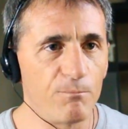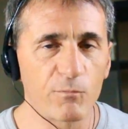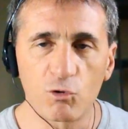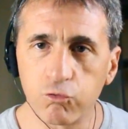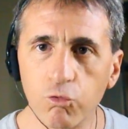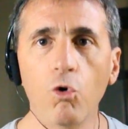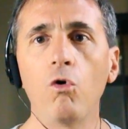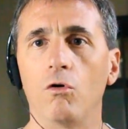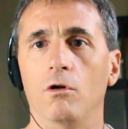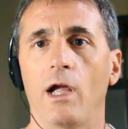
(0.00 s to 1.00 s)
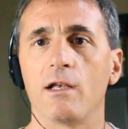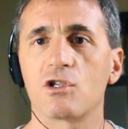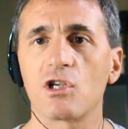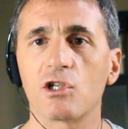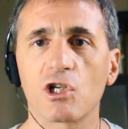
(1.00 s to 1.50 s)
cruel and
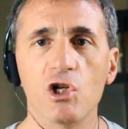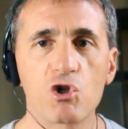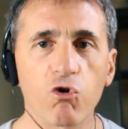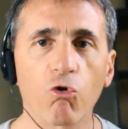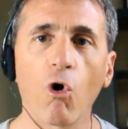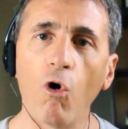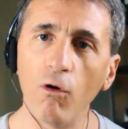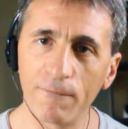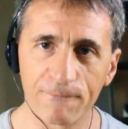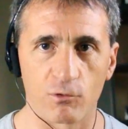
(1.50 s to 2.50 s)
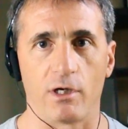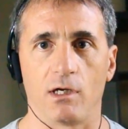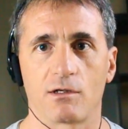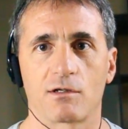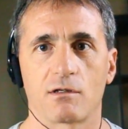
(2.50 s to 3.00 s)
such control
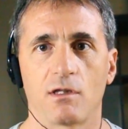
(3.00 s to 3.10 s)
freaks